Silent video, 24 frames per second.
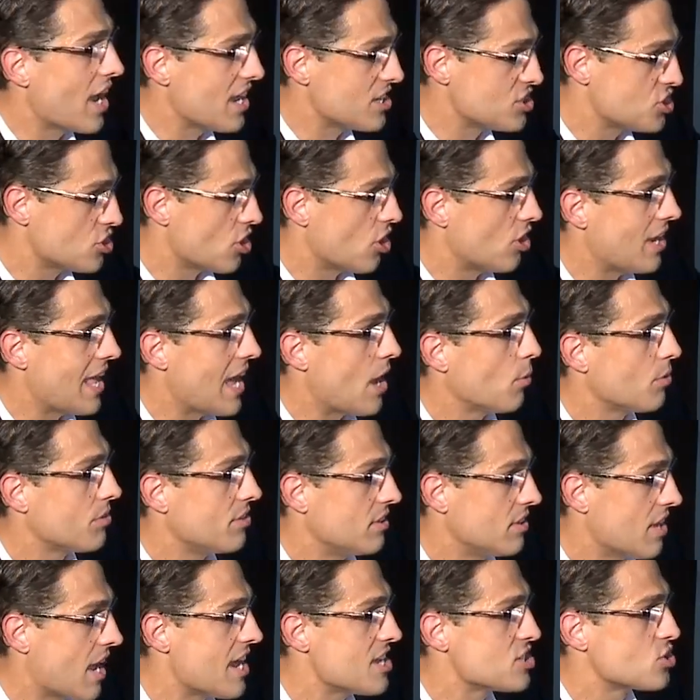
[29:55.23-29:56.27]
I started out with the
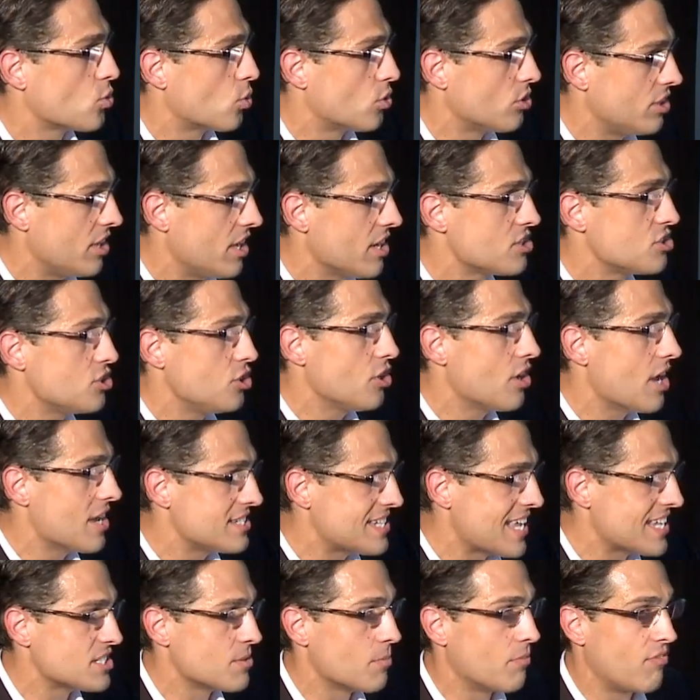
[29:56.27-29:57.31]
dinosaur dig, so you guys
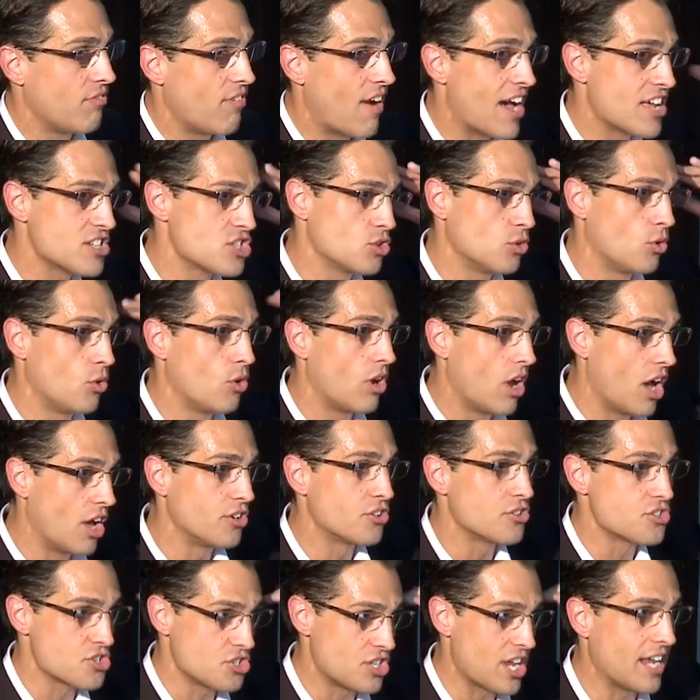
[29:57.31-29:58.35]
had some fossil
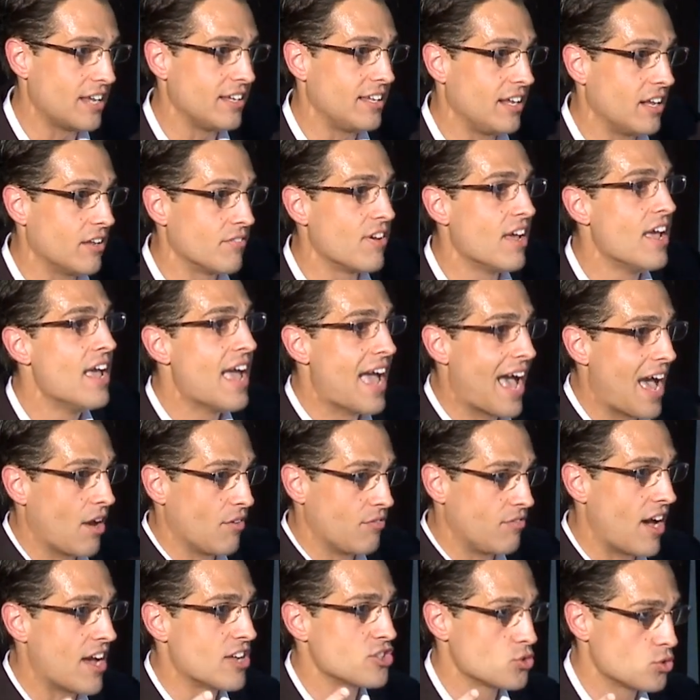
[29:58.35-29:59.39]
understanding of how
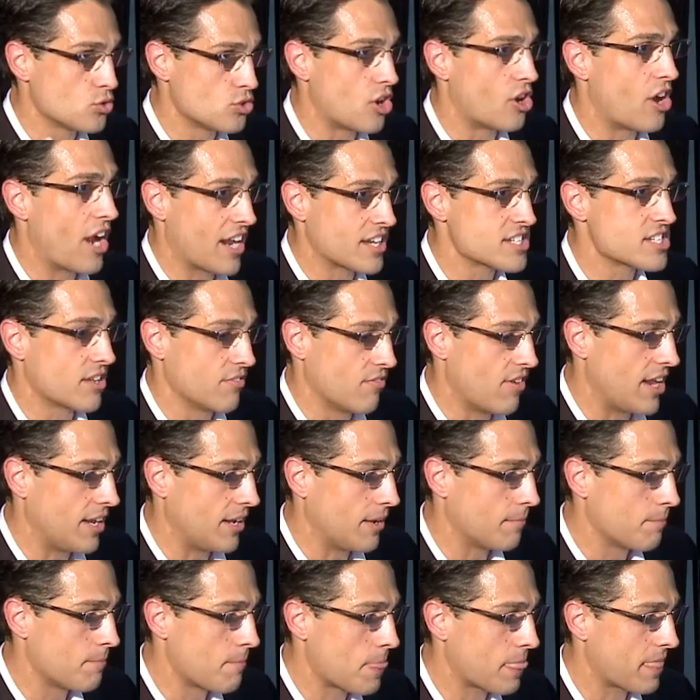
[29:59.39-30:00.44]
fossils are excavated.
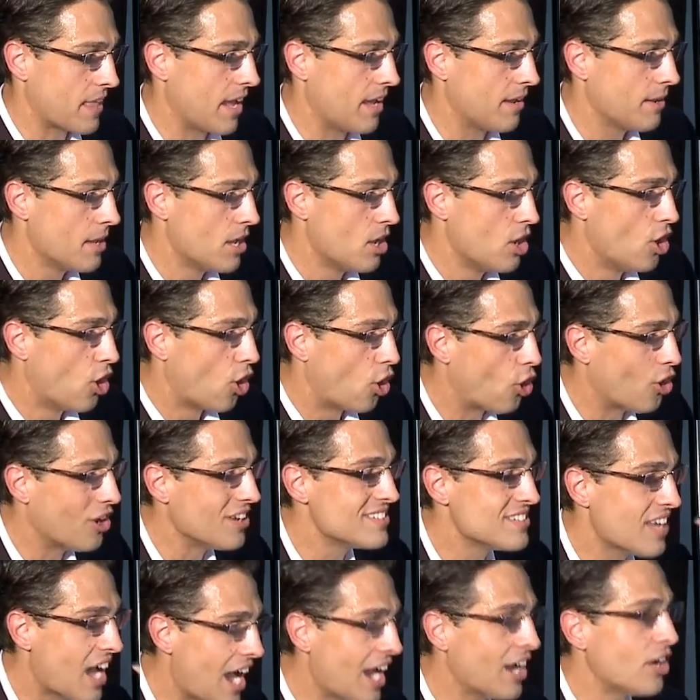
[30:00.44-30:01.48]
Okay? Her
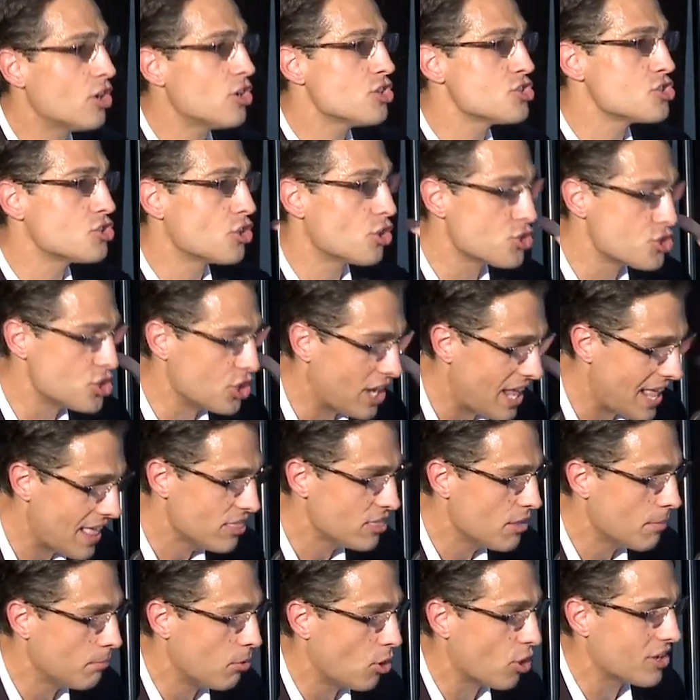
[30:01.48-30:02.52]
entire assertion in
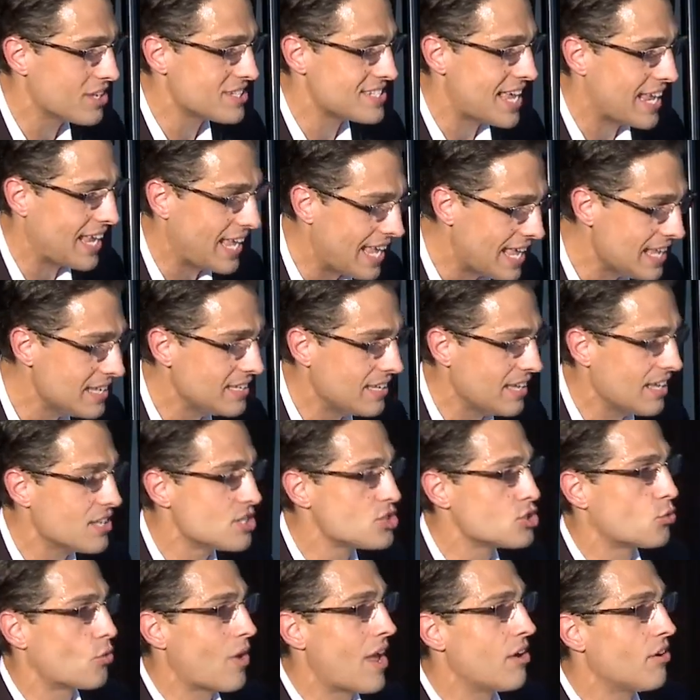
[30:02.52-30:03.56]
the book is that
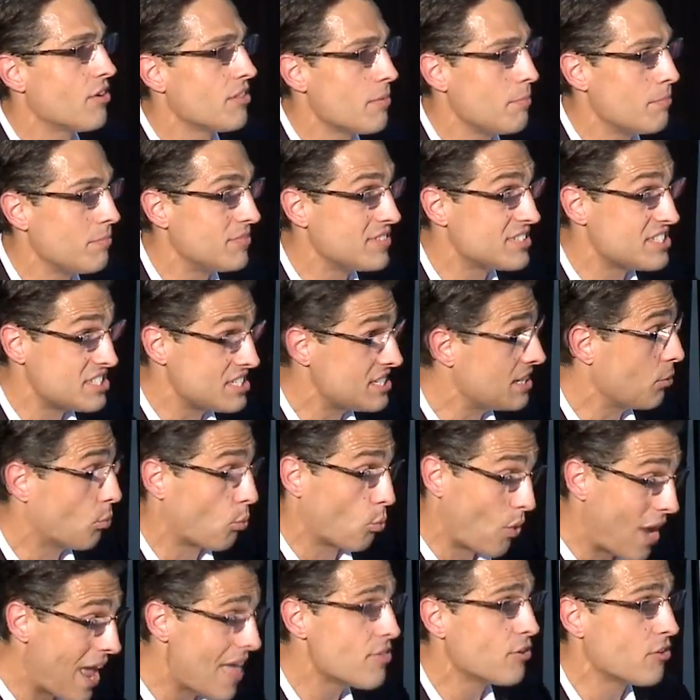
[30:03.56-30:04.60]
Indians, rather than
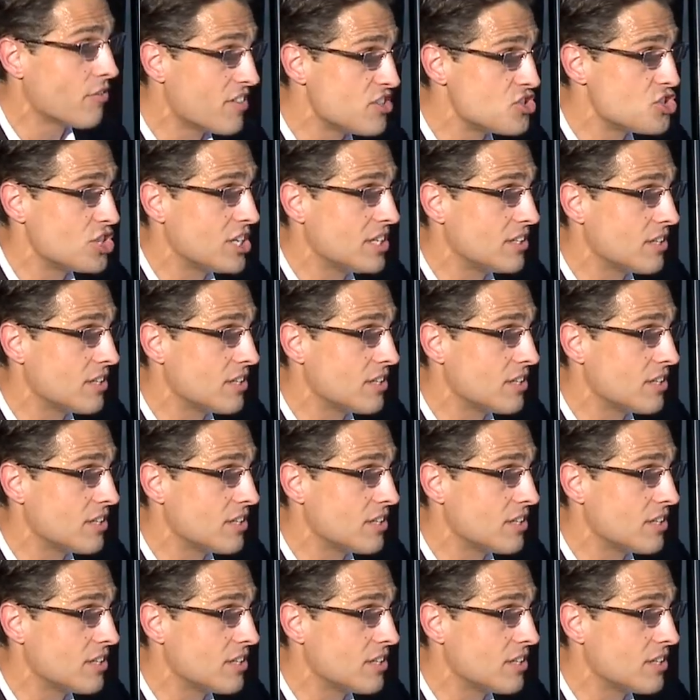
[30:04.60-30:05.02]
seeing